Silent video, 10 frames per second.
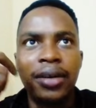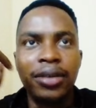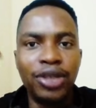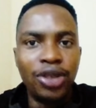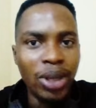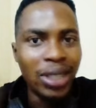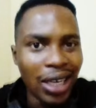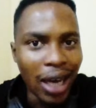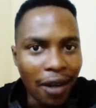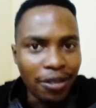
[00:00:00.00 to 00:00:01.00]

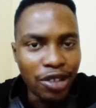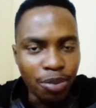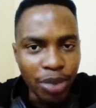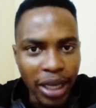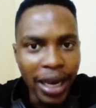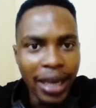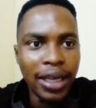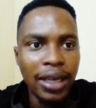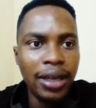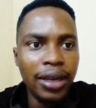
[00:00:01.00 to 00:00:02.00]
doesn't have to be
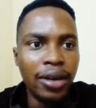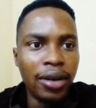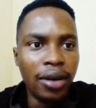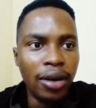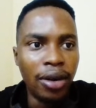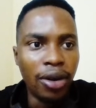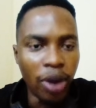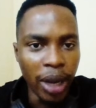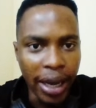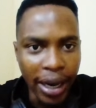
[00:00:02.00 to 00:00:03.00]
any
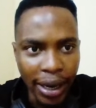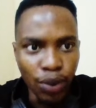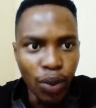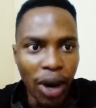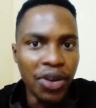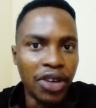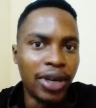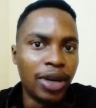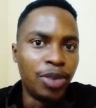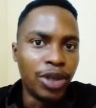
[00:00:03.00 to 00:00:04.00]
long head while you're
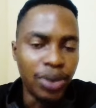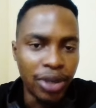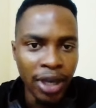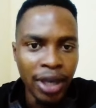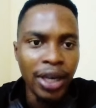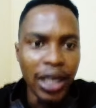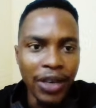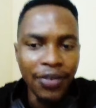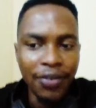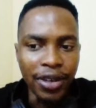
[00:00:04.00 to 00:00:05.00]
trying to build.
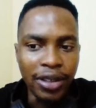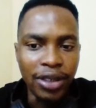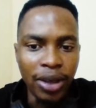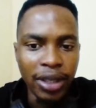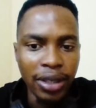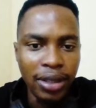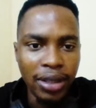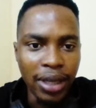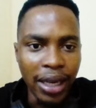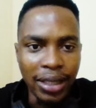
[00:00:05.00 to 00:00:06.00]
If it
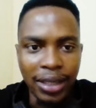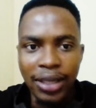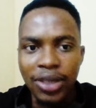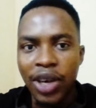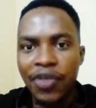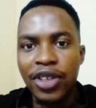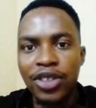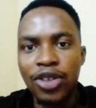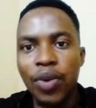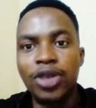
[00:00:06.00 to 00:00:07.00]
doesn't exist or if it's
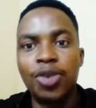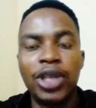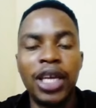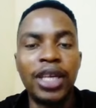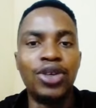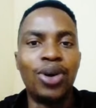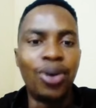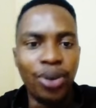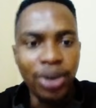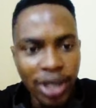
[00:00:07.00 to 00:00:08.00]
not well supported in your
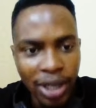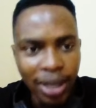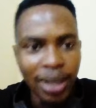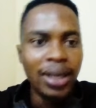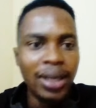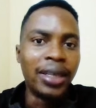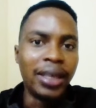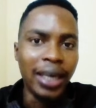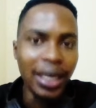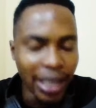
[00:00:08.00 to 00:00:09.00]
code, the
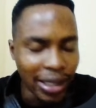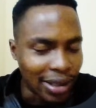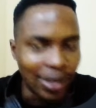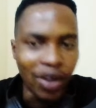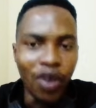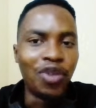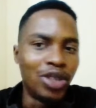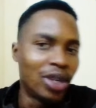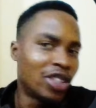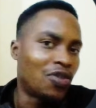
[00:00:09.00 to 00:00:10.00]
agent itself will
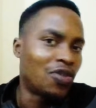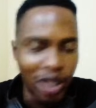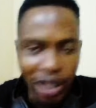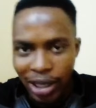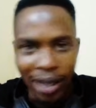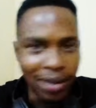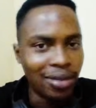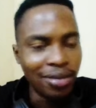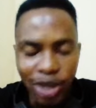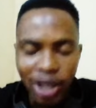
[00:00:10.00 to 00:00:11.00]
just fix it and
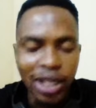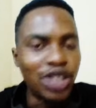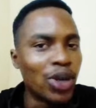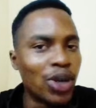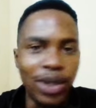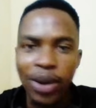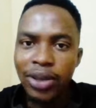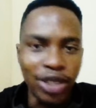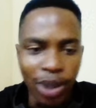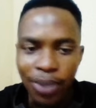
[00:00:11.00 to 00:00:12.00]
just ensure it does
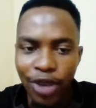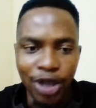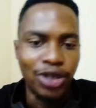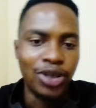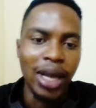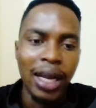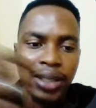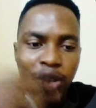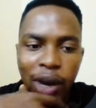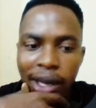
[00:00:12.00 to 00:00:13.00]
the job for you. So that's
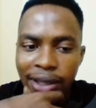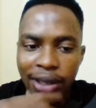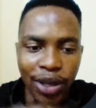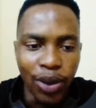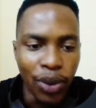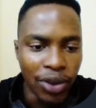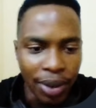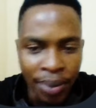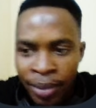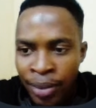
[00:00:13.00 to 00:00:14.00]
quite the whole
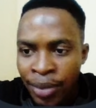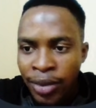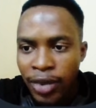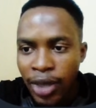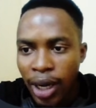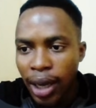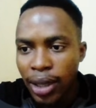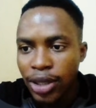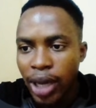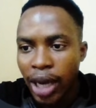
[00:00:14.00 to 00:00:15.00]
thing.
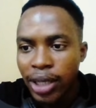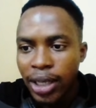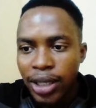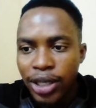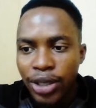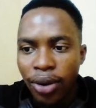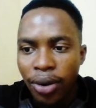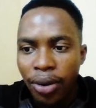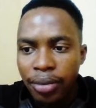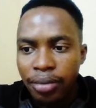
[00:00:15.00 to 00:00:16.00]
And you can use it in your